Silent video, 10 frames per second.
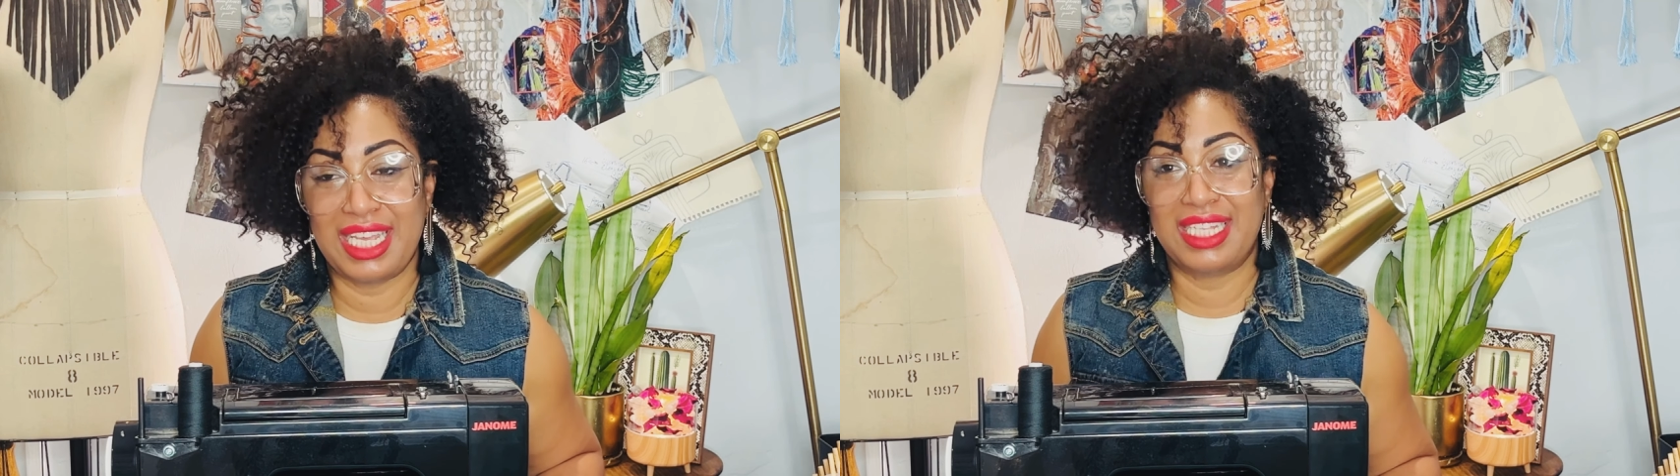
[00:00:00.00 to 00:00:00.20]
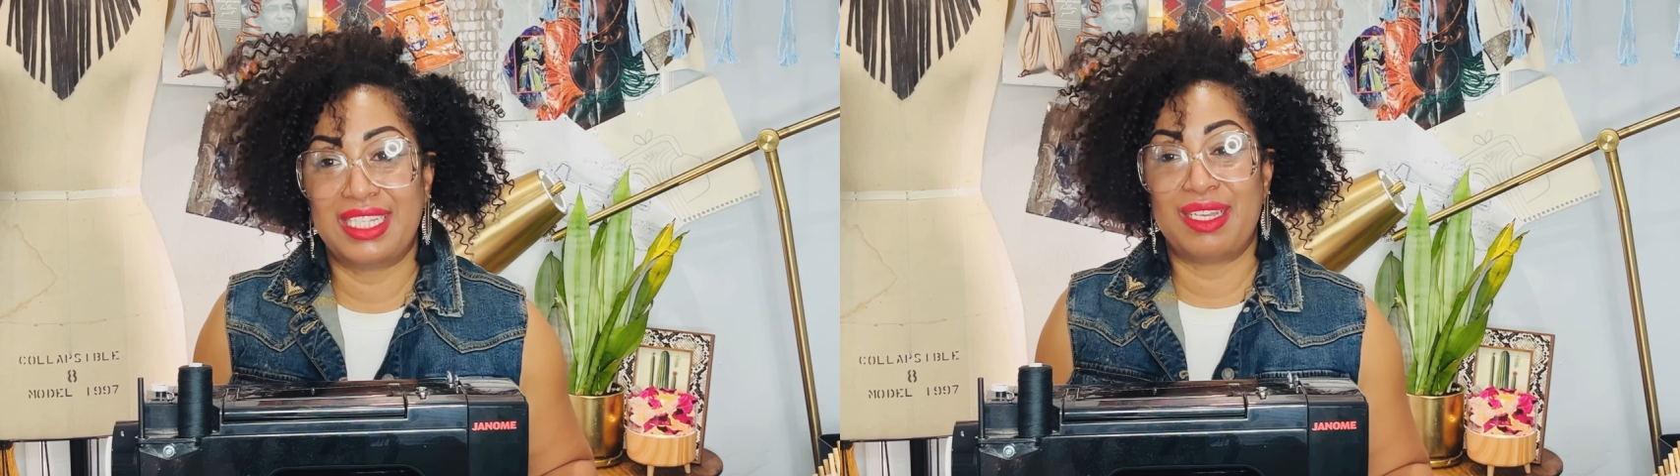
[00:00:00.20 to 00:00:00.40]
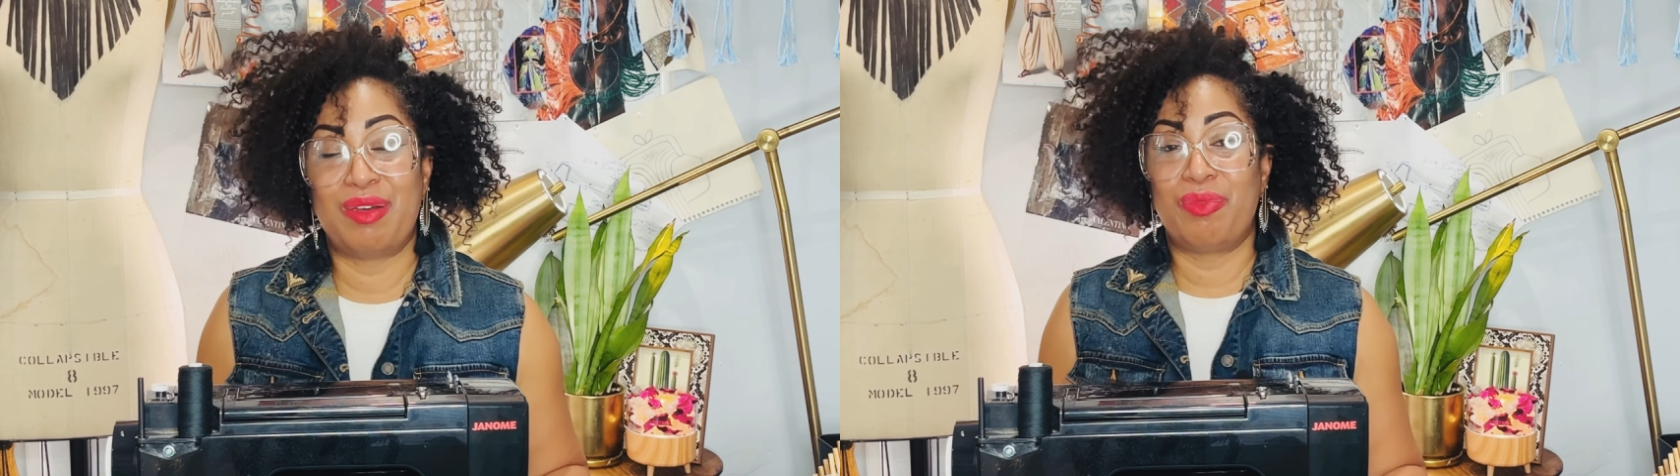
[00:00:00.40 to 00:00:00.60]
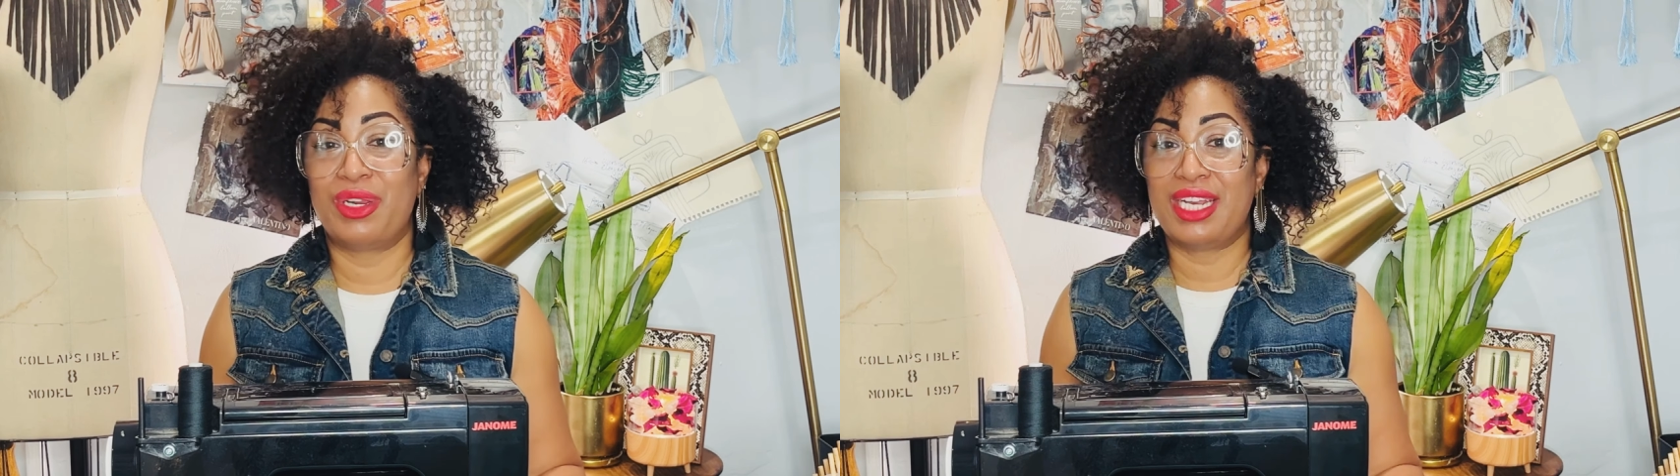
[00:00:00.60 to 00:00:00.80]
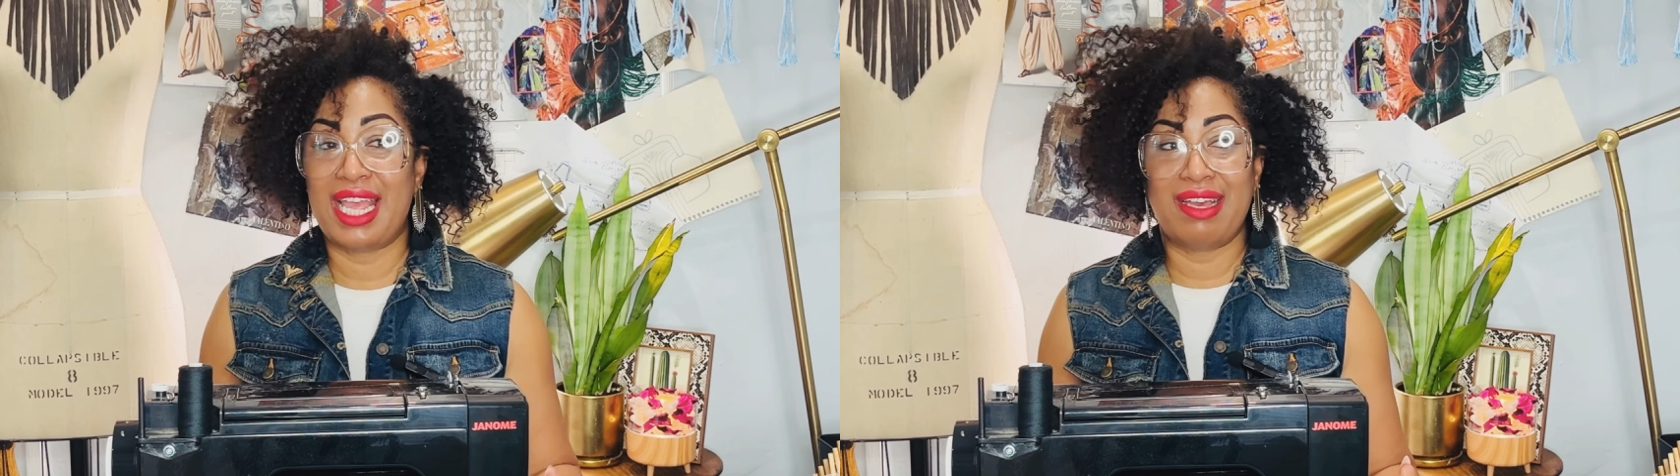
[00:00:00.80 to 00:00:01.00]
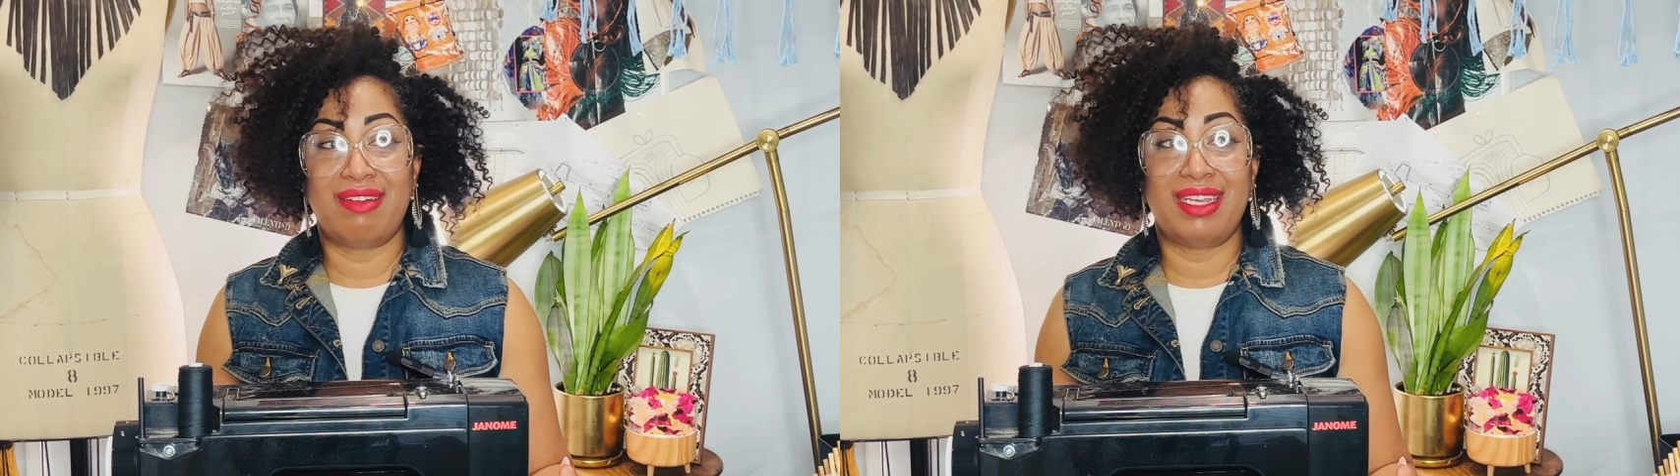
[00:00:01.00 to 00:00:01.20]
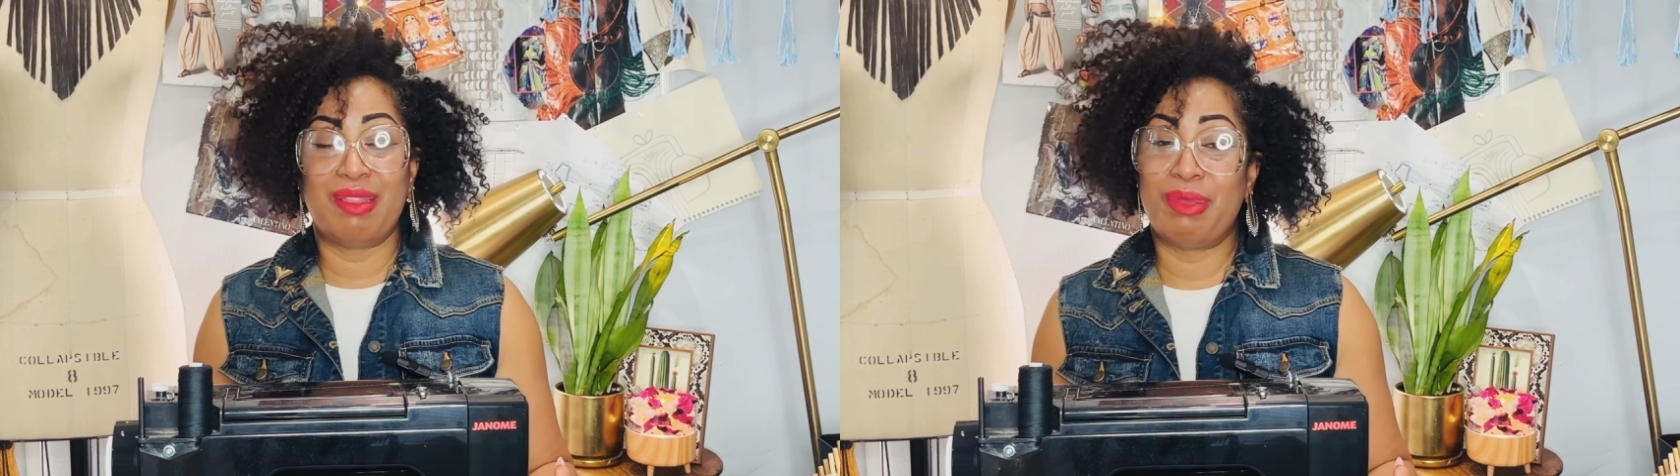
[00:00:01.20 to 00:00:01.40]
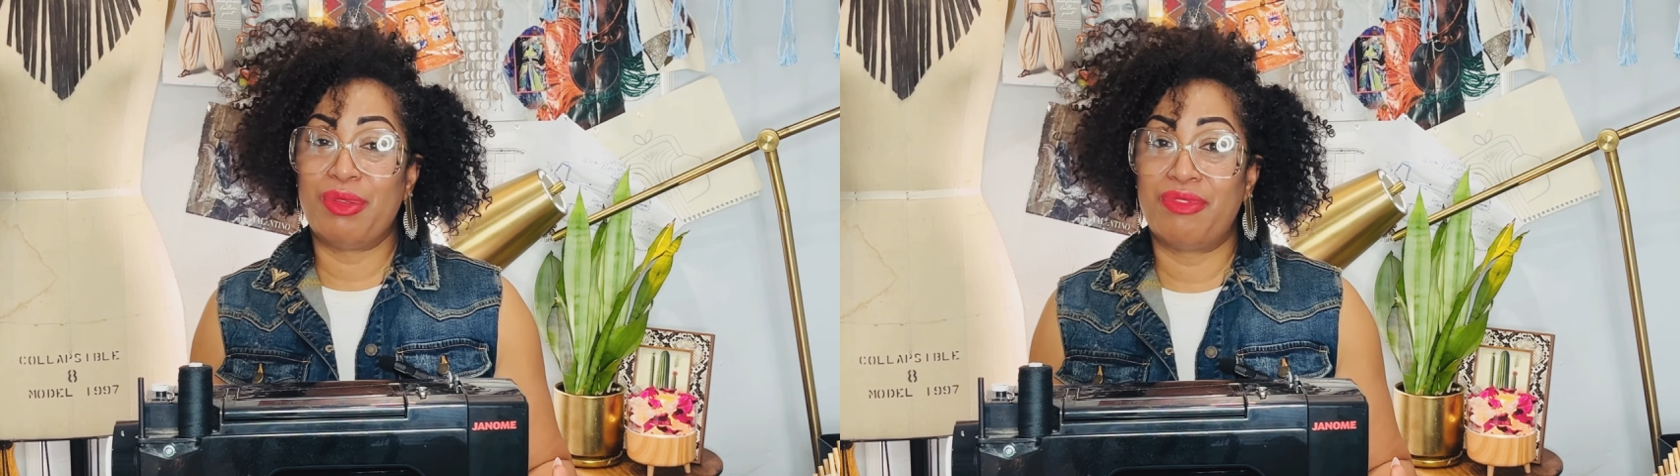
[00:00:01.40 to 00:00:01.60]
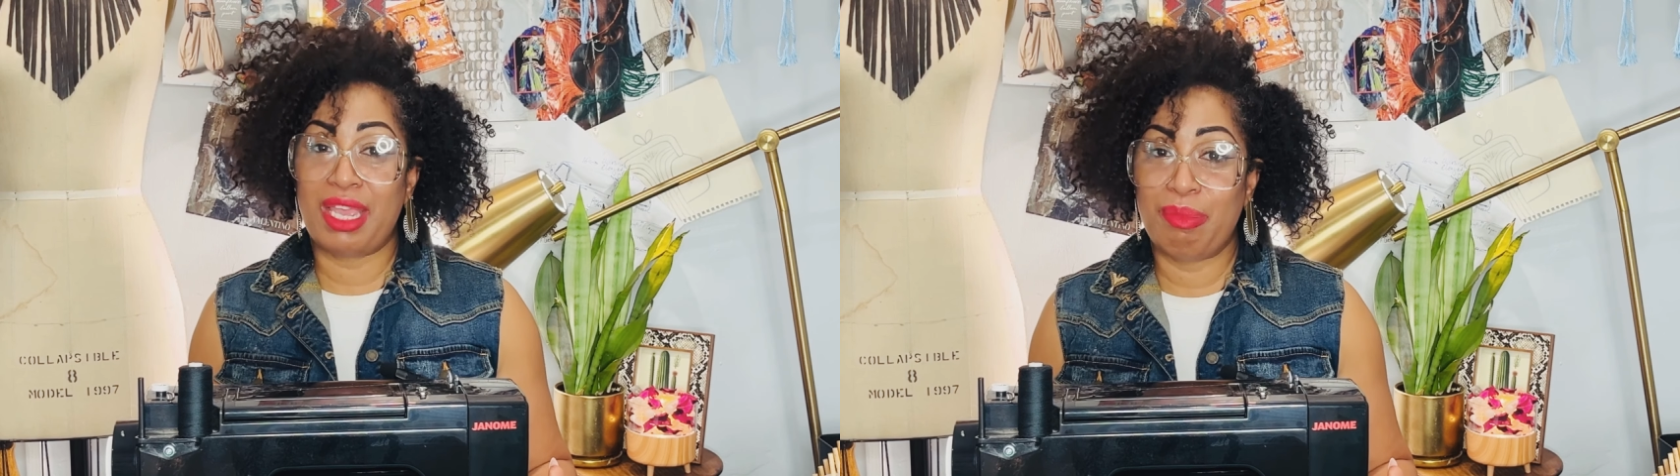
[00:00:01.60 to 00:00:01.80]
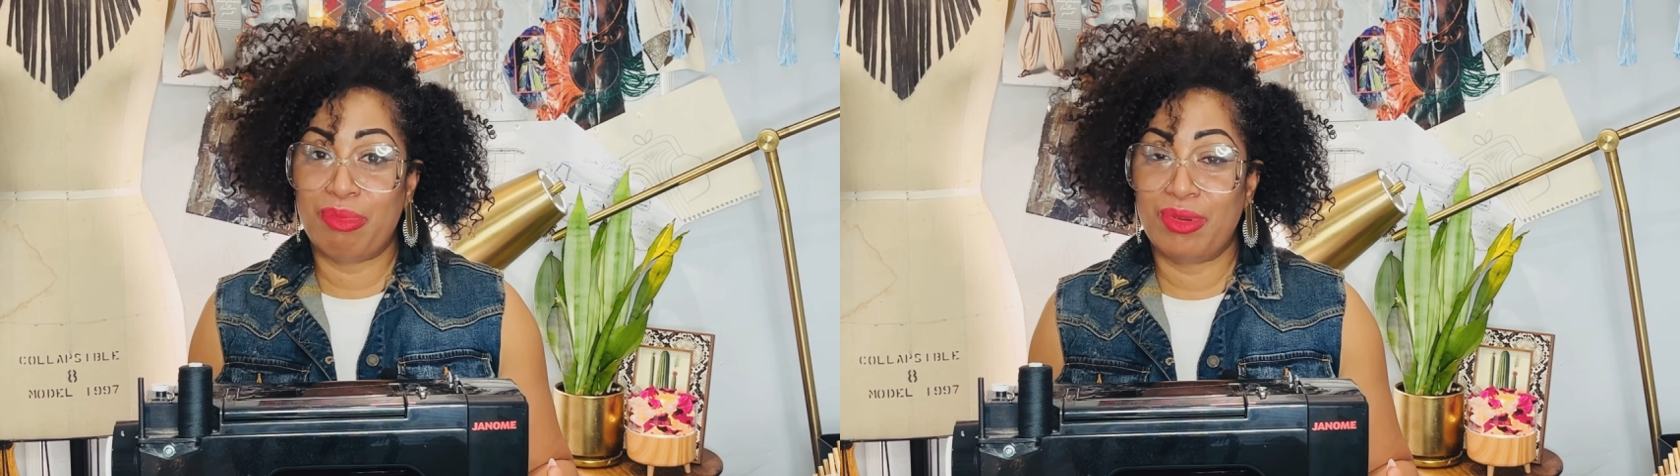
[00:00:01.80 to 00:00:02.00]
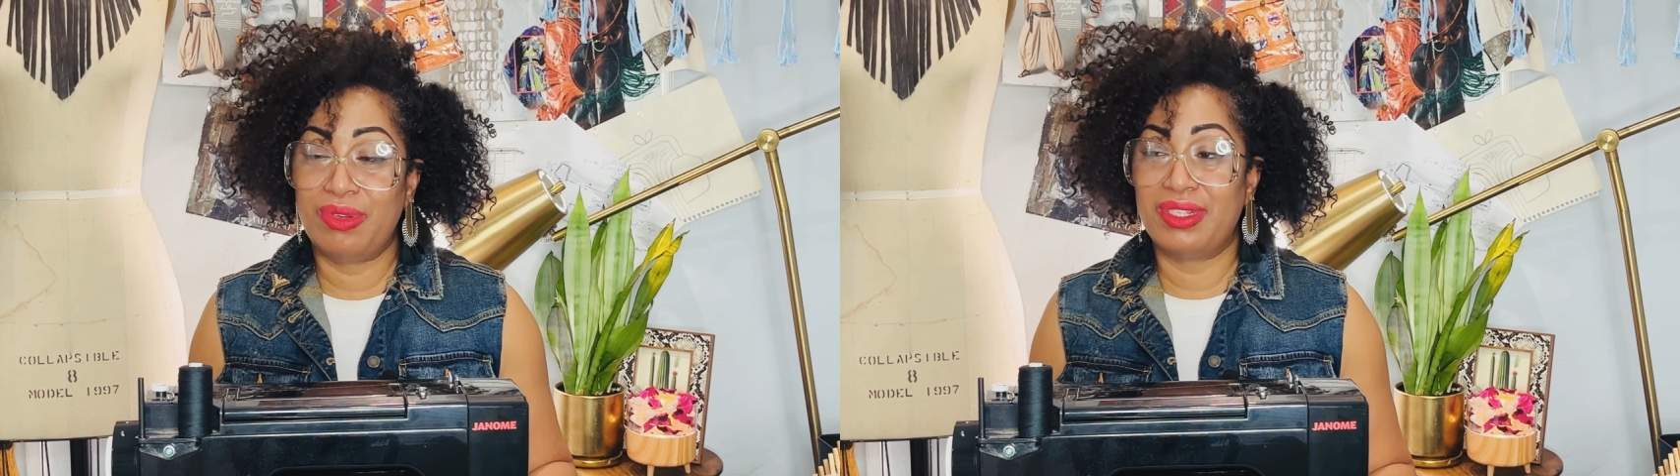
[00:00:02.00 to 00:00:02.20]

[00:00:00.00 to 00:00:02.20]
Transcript: and so we're now in the middle of April.